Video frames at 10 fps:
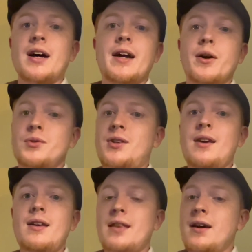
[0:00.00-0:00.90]

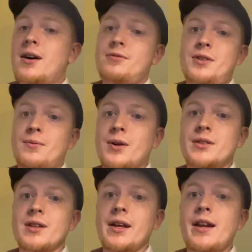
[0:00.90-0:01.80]
IoT, they often
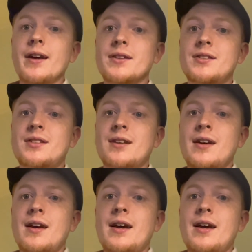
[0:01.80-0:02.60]
run Linux.